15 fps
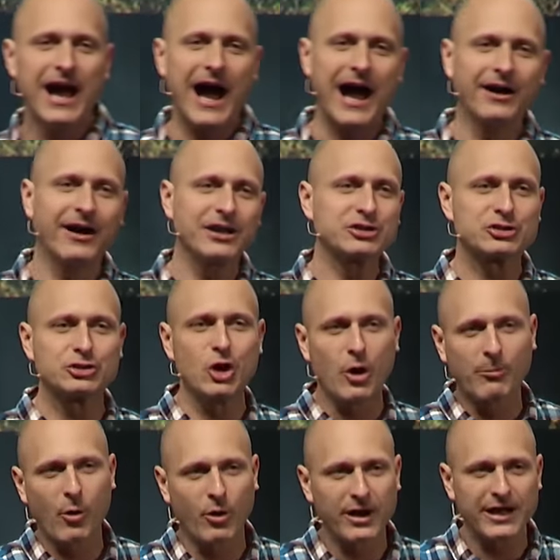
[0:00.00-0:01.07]
I like
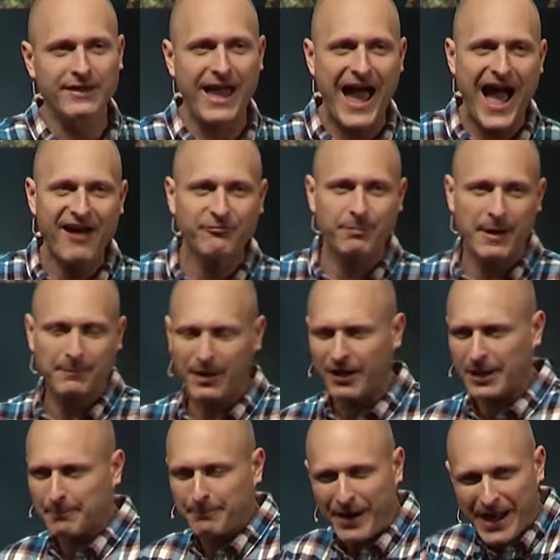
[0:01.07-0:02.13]
snowboarding and the half pipe. I
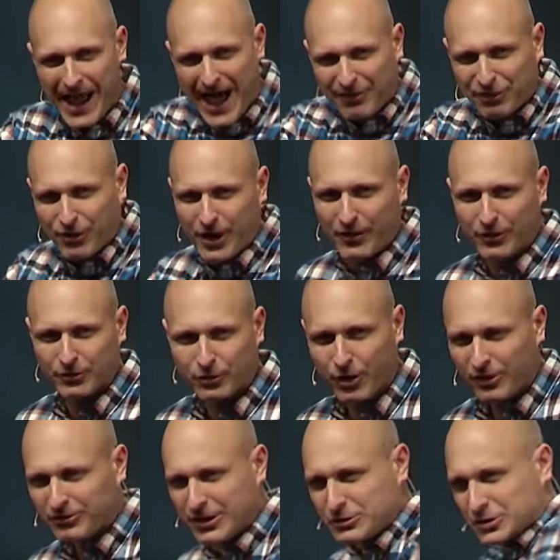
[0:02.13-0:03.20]
like biathlon. They're
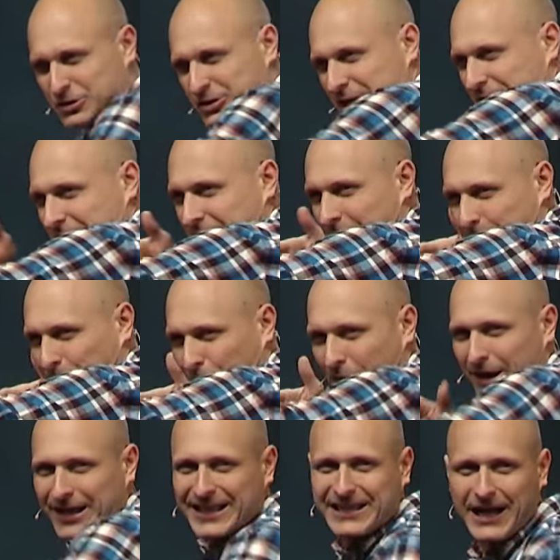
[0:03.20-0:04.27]
cross-country skiing, and then they pull
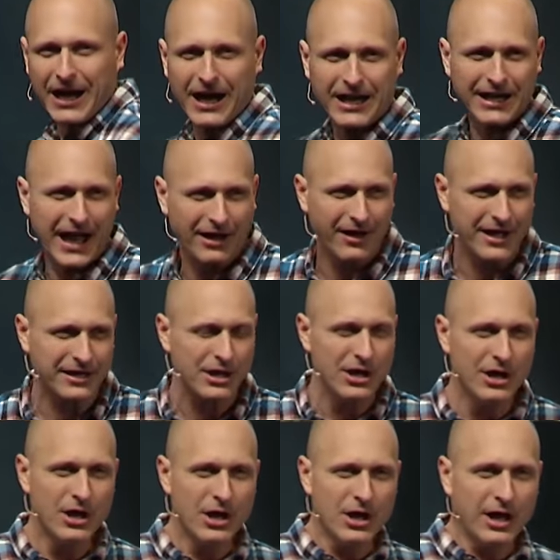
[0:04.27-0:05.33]
out a gun. I like,
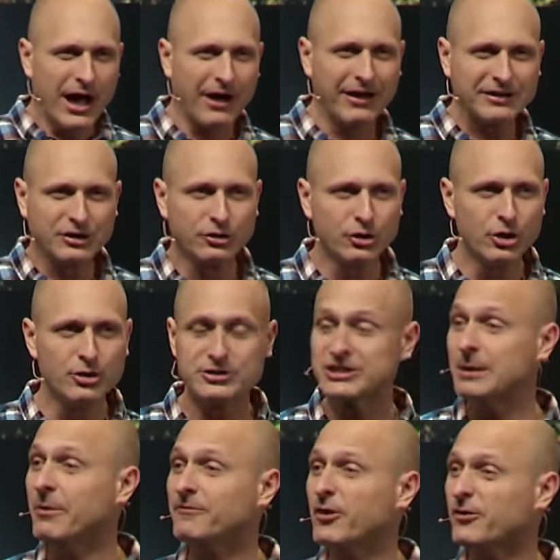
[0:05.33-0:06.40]
I like the luge.
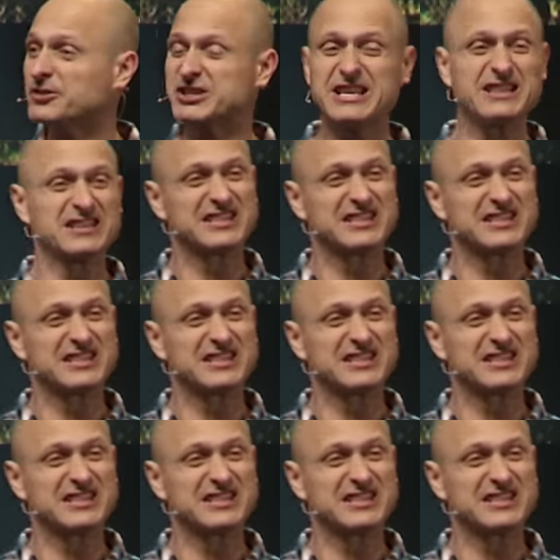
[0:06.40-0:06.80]
Tim, have you ever seen the